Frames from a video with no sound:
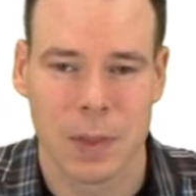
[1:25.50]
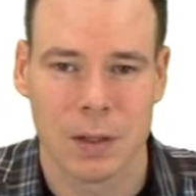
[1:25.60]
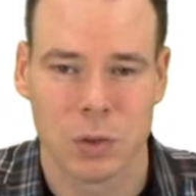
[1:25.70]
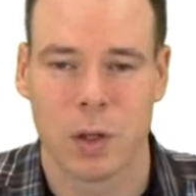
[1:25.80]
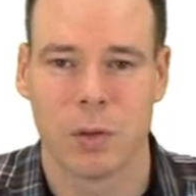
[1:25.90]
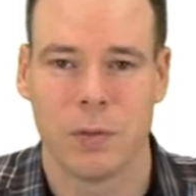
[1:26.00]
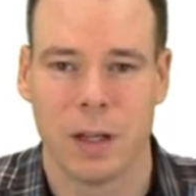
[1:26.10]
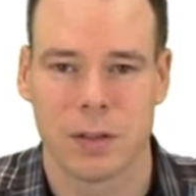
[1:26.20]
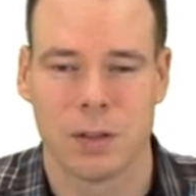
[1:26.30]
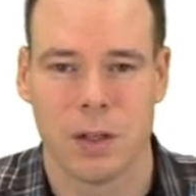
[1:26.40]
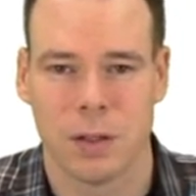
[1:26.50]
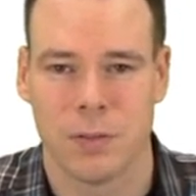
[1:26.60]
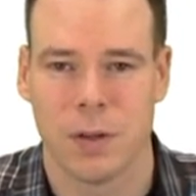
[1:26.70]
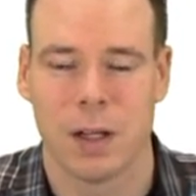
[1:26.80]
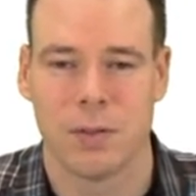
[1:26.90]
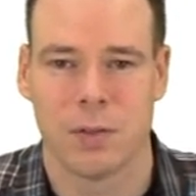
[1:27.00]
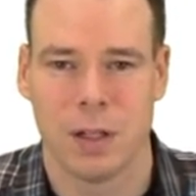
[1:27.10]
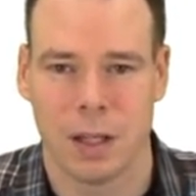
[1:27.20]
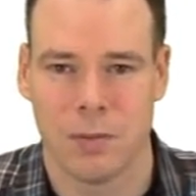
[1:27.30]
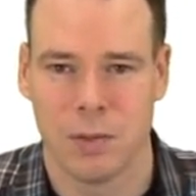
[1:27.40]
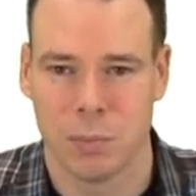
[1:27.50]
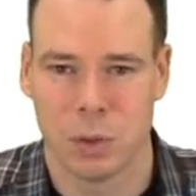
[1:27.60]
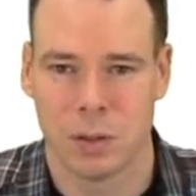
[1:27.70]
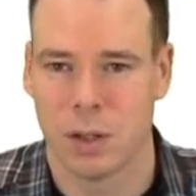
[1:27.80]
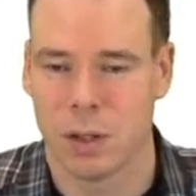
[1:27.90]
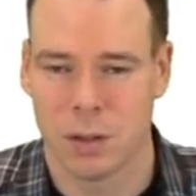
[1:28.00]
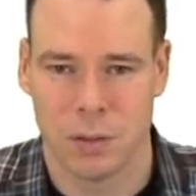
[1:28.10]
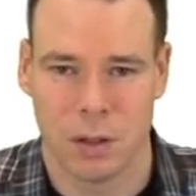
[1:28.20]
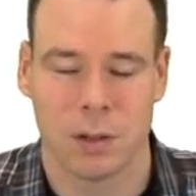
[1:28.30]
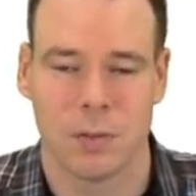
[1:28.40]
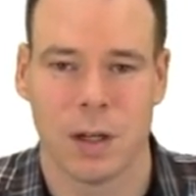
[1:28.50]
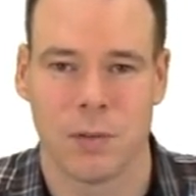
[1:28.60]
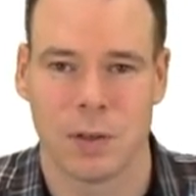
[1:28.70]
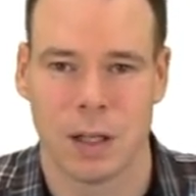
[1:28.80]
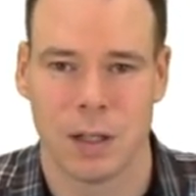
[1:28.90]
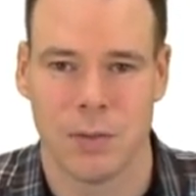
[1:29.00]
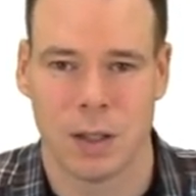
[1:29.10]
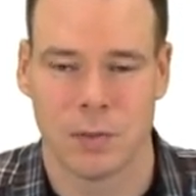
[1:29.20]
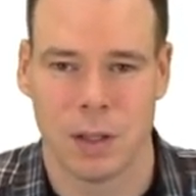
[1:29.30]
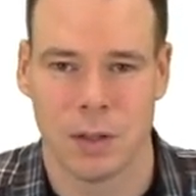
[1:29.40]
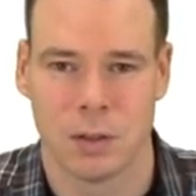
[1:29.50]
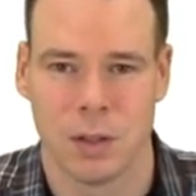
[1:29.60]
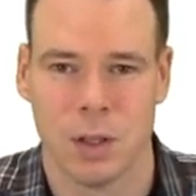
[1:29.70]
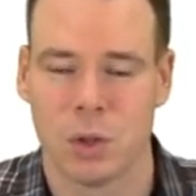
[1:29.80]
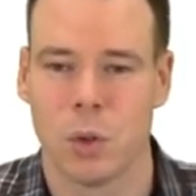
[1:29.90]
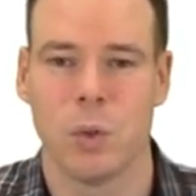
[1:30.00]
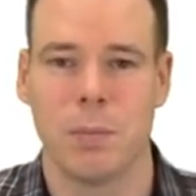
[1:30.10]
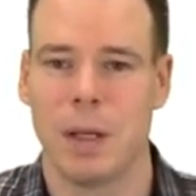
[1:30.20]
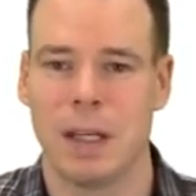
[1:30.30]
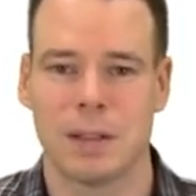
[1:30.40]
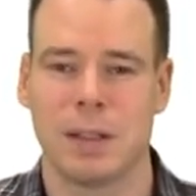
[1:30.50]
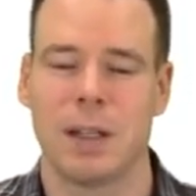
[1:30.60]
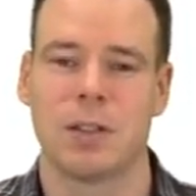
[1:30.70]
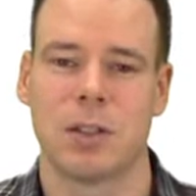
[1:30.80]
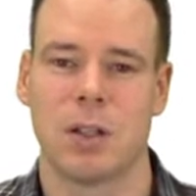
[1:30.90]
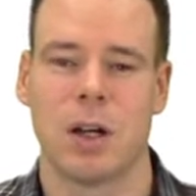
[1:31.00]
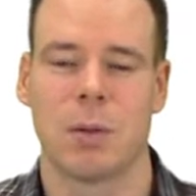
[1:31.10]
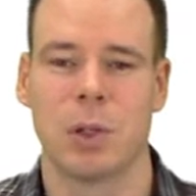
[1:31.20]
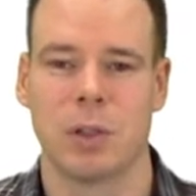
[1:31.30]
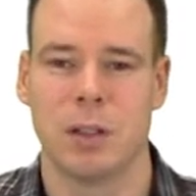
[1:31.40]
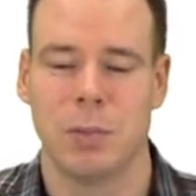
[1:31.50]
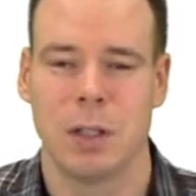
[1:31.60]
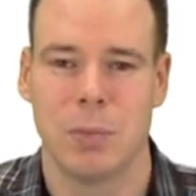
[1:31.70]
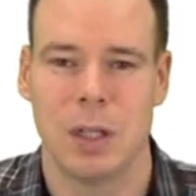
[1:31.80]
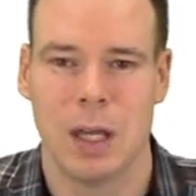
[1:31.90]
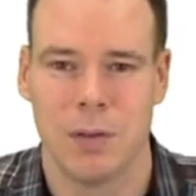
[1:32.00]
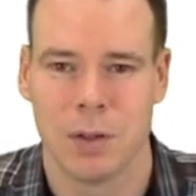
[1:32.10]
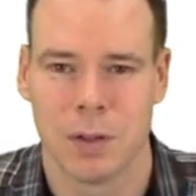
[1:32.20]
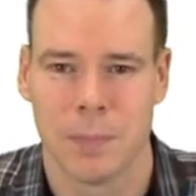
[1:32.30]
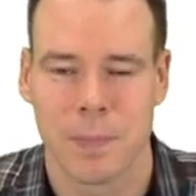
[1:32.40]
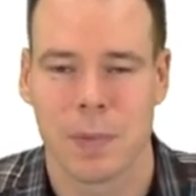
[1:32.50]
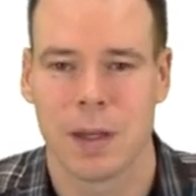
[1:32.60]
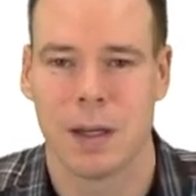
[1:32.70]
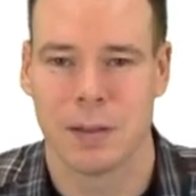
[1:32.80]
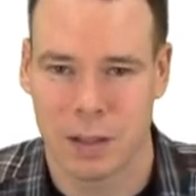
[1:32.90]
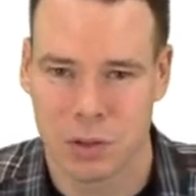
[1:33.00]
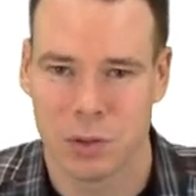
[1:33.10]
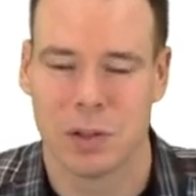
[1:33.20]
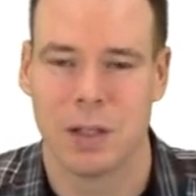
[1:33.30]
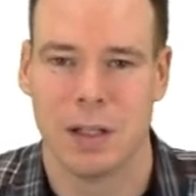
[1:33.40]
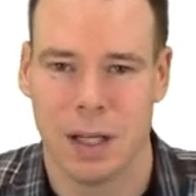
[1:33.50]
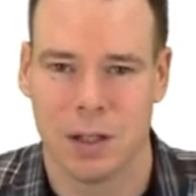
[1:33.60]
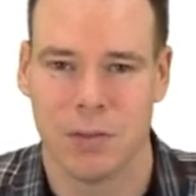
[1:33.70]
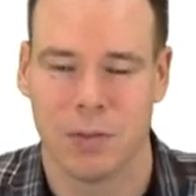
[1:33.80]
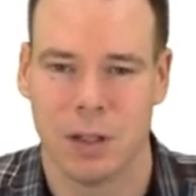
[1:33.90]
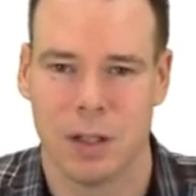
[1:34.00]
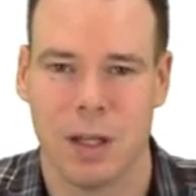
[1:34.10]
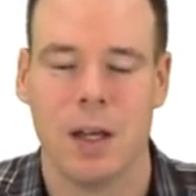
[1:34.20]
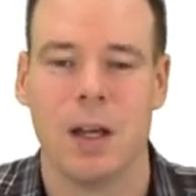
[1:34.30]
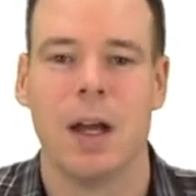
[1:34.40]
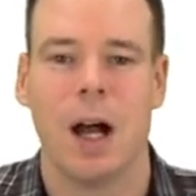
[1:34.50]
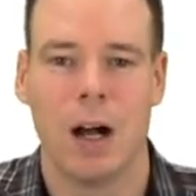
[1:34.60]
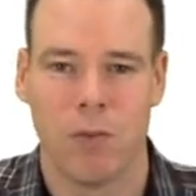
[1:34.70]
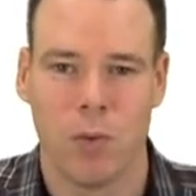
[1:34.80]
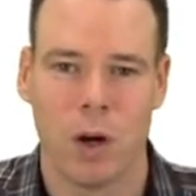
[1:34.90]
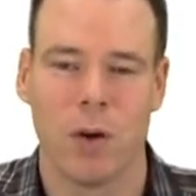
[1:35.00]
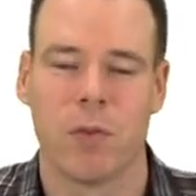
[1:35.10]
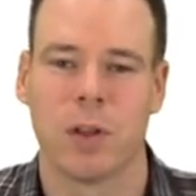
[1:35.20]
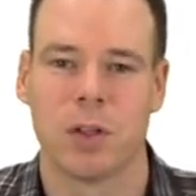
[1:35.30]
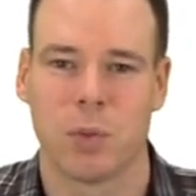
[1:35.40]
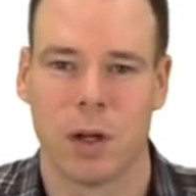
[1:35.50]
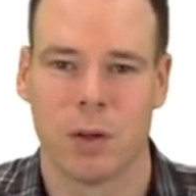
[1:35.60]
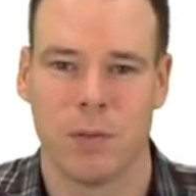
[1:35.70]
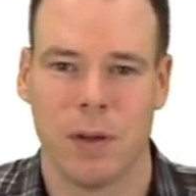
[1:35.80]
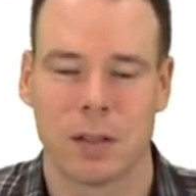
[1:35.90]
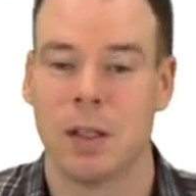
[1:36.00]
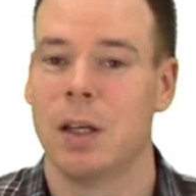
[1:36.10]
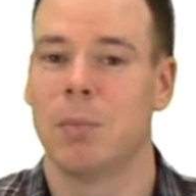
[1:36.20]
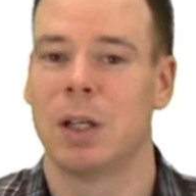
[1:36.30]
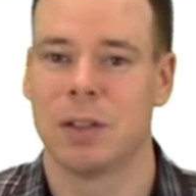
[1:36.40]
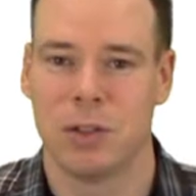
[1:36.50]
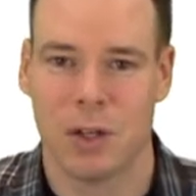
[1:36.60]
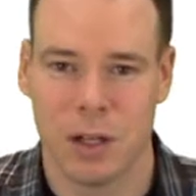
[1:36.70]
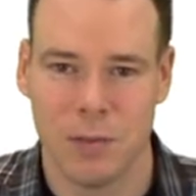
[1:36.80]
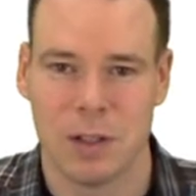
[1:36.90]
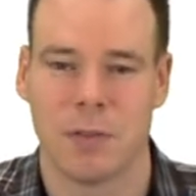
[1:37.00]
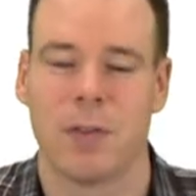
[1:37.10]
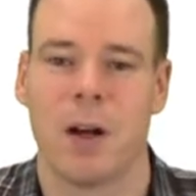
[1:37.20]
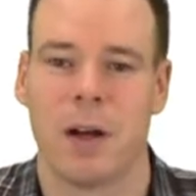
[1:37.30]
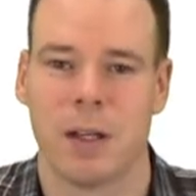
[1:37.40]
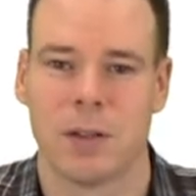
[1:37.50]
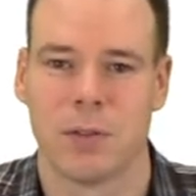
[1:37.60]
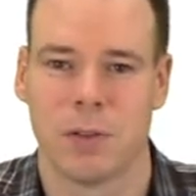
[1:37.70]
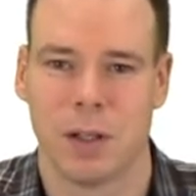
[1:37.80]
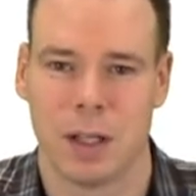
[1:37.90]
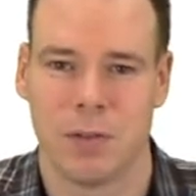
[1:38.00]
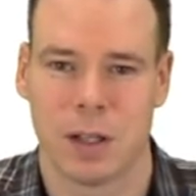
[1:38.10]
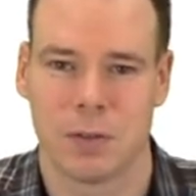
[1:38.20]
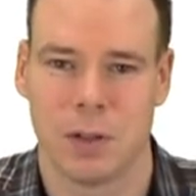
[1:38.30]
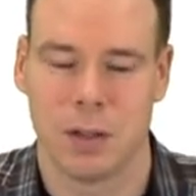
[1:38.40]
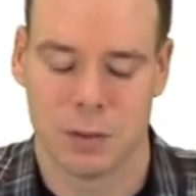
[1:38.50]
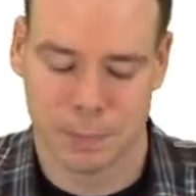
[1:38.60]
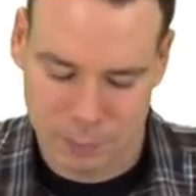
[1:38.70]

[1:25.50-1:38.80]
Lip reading: square root of x is not defined for negative inputs, not defined for negative x values. So it wouldn't make sense to talk about the limiting behavior as x goes to negative infinity of 1 over the square root of x, because it's not even defined for negative x values.